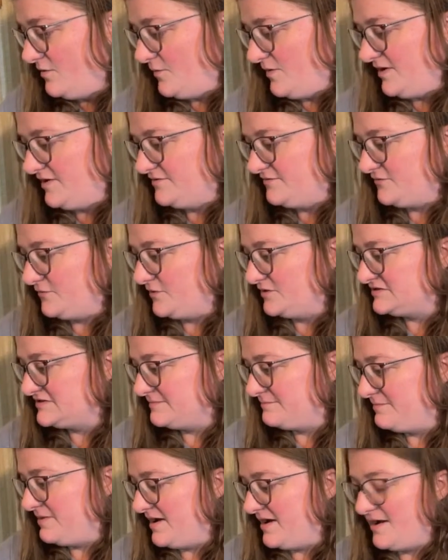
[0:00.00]
Waiting for it to
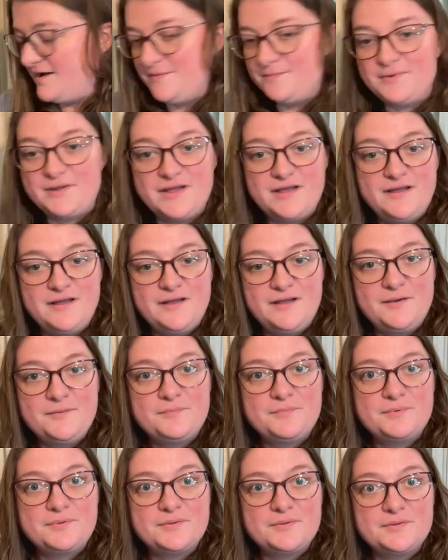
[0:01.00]
pop up.
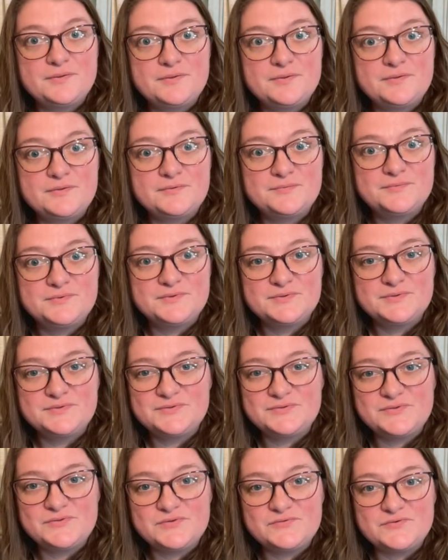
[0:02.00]

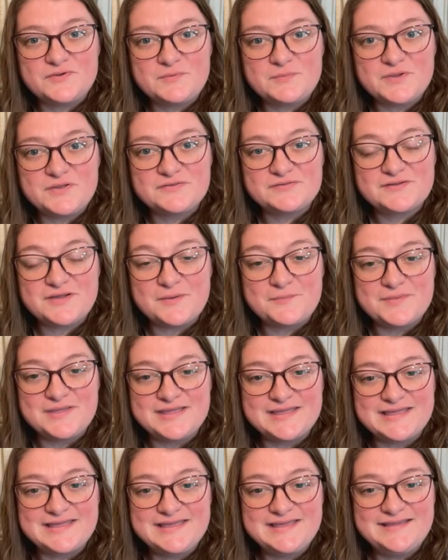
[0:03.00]
See if anybody's
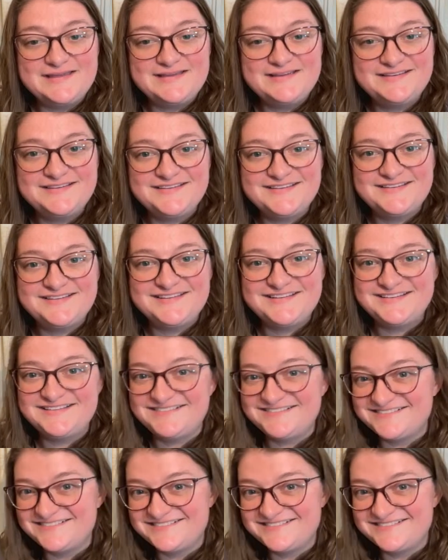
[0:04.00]
coming in.